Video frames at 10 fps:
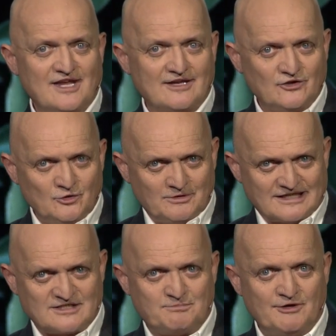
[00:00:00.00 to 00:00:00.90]
that you would
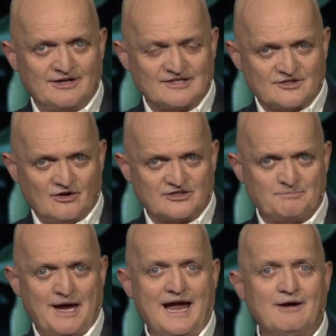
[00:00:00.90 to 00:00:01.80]
experience
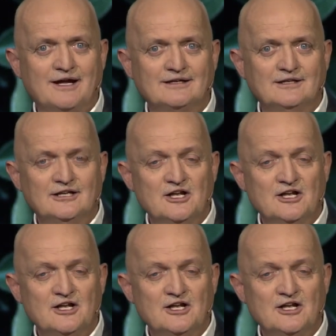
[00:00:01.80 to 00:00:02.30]
God's power,